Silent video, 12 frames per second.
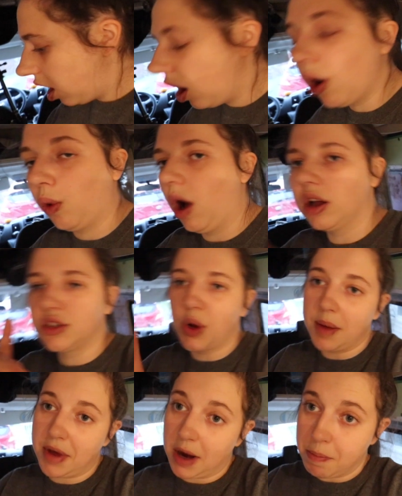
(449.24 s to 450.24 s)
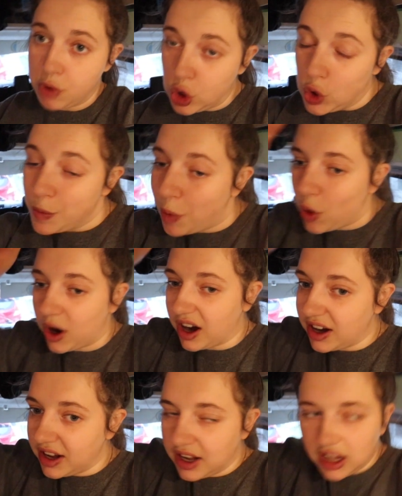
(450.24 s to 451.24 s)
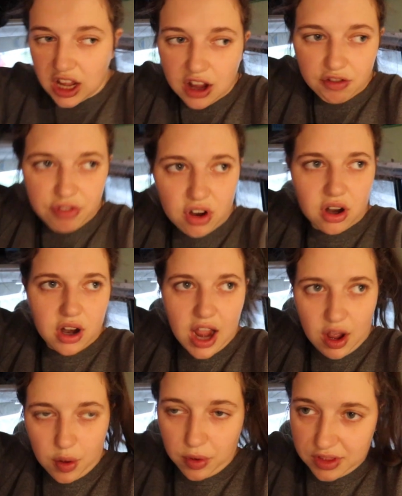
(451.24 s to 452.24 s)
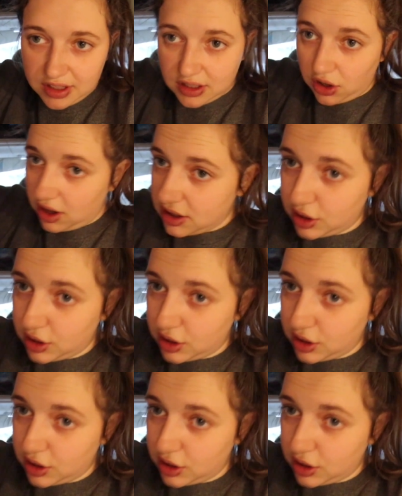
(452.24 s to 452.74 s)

Oh, also I made a mood board for how I want this to look.